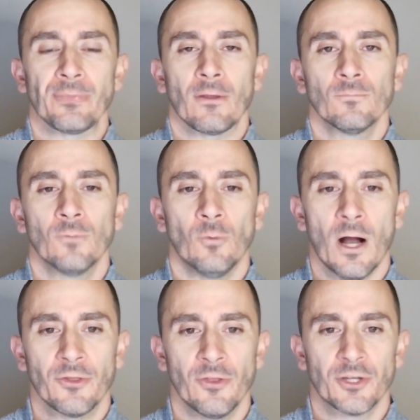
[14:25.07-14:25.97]
We'll
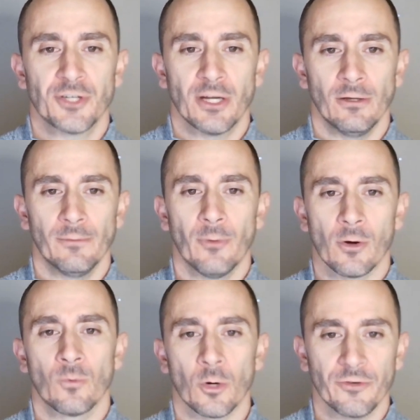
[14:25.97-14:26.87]
walk through the Trello board
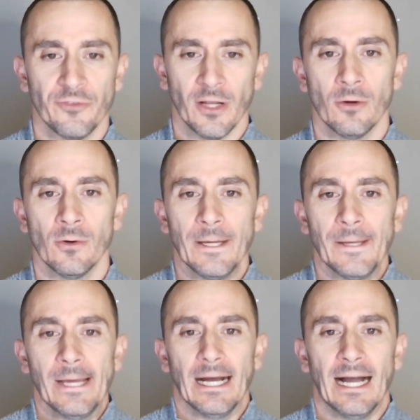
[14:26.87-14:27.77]
workflow
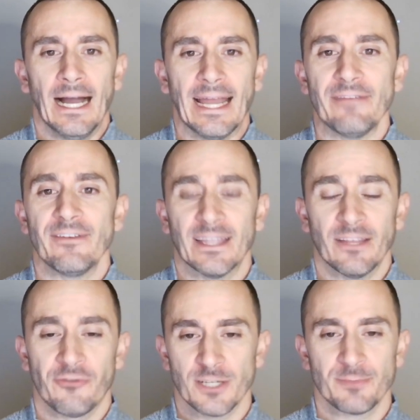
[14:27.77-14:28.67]
and even get the
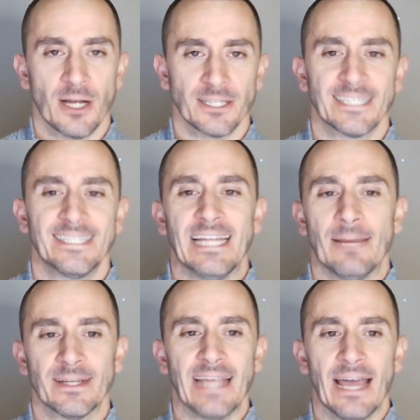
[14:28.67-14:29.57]
first project teed up
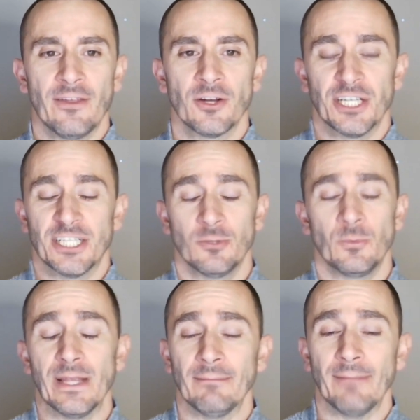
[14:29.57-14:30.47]
together just so we
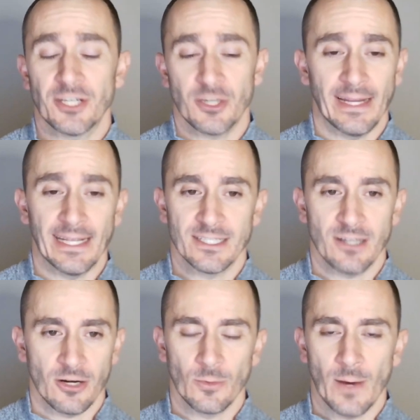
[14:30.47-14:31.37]
can make sure we can get
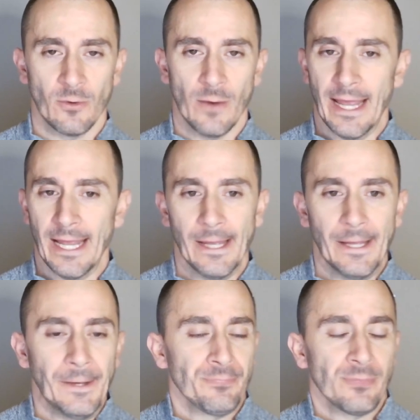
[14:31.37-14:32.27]
started right away.
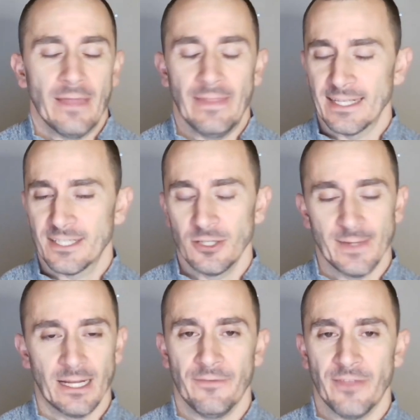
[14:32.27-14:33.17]
And then as soon as we
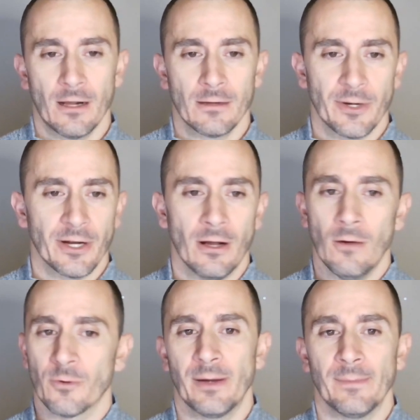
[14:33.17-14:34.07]
get off the onboarding call,
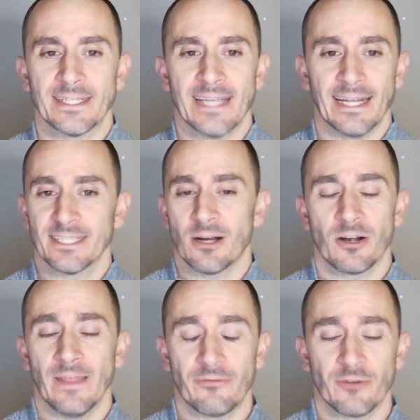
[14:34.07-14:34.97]
we're pretty much getting started
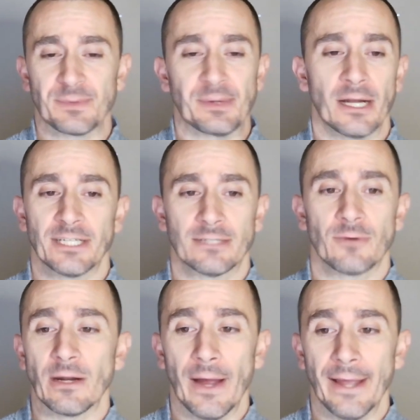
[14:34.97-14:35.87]
on that first project
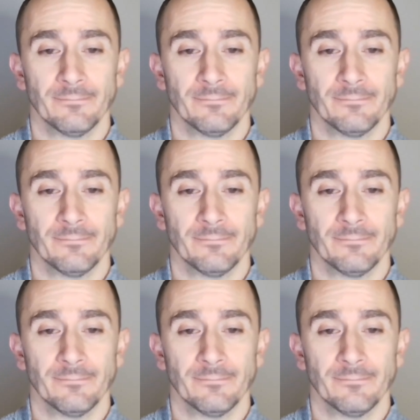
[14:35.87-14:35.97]
right away.